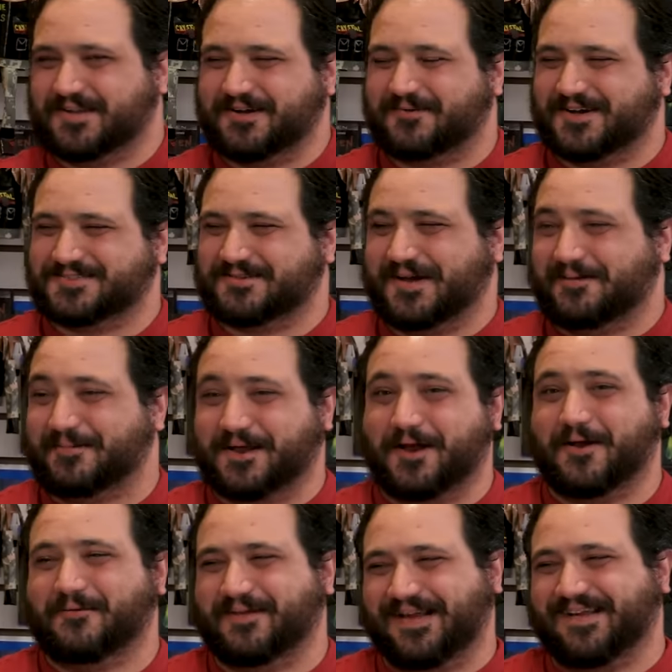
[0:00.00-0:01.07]
and then he walks away. I'm like,
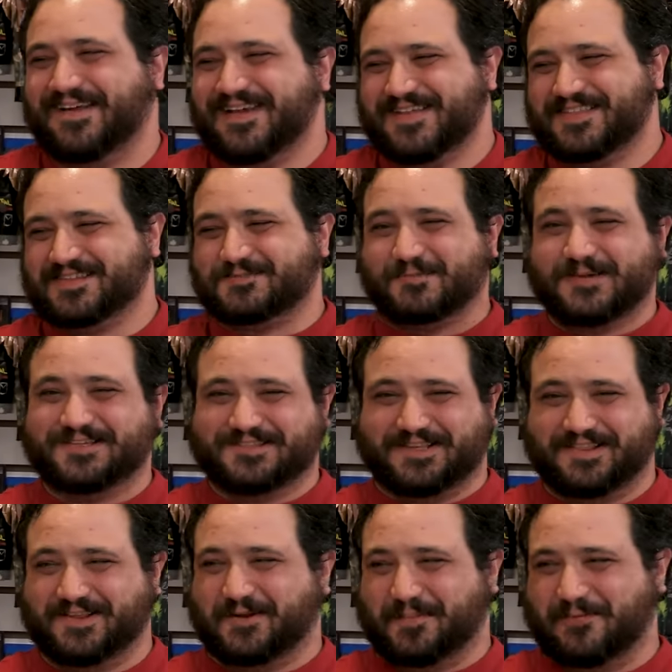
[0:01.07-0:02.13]
"Oh wow, this Will's a
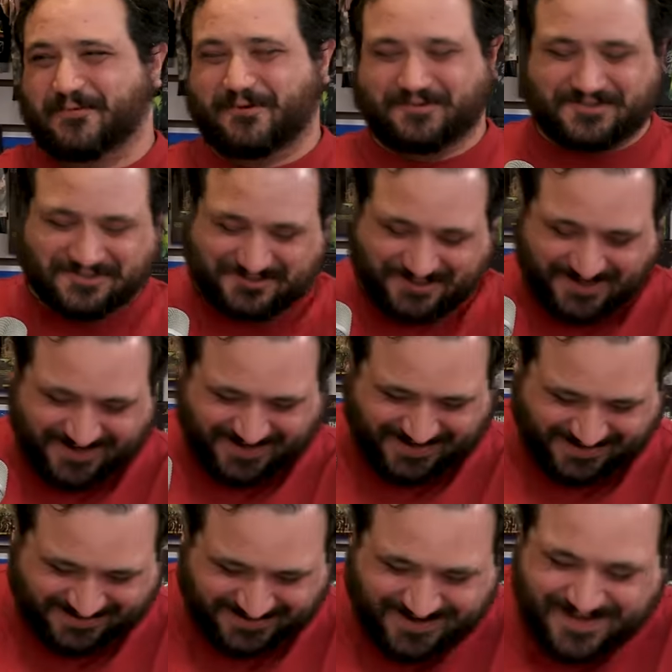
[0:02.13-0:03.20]
little bit more restrained."